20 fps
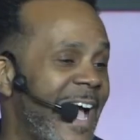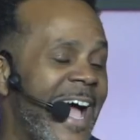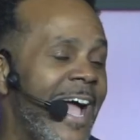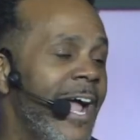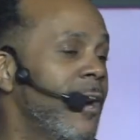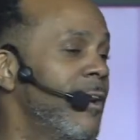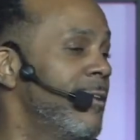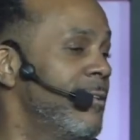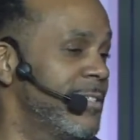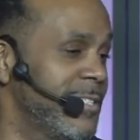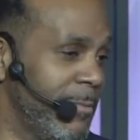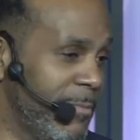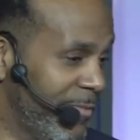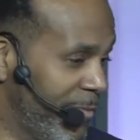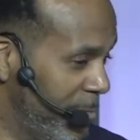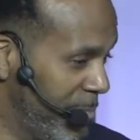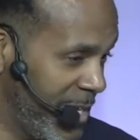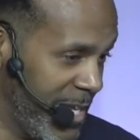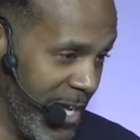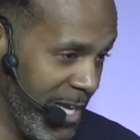I heard some of
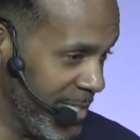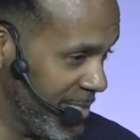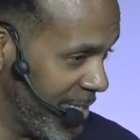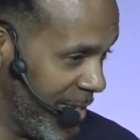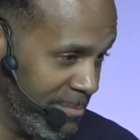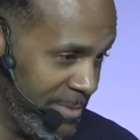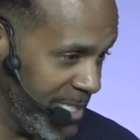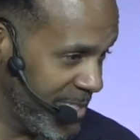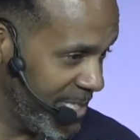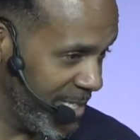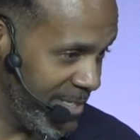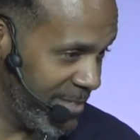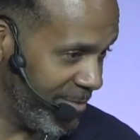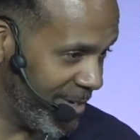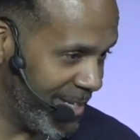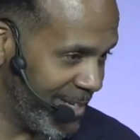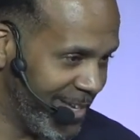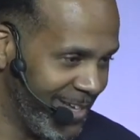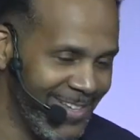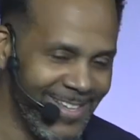them cuss. I'm just telling
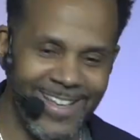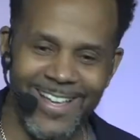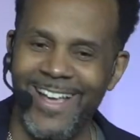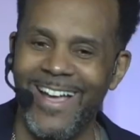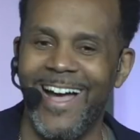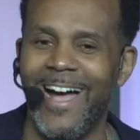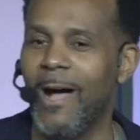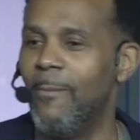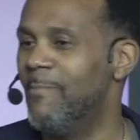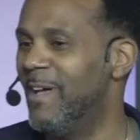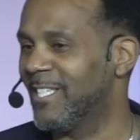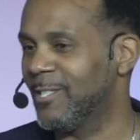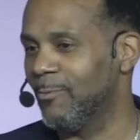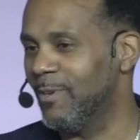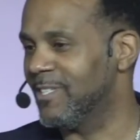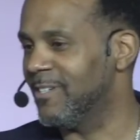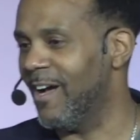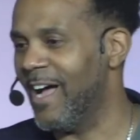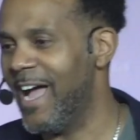you. I'm messing with y'all.